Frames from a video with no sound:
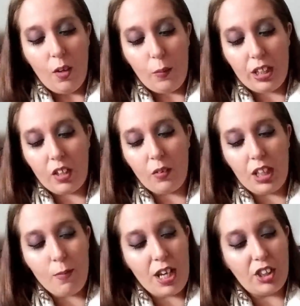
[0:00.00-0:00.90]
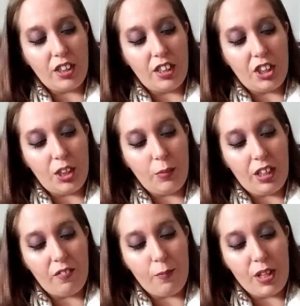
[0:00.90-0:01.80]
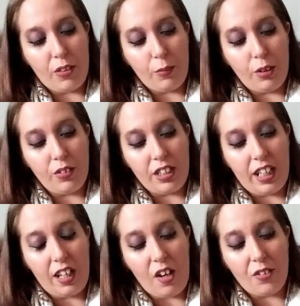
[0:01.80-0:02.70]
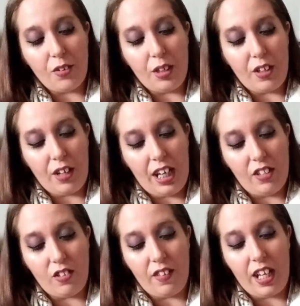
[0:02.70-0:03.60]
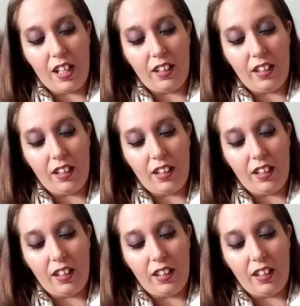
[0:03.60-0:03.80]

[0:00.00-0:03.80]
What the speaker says: We can only imagine that she would have been thrilled to also get her hands on the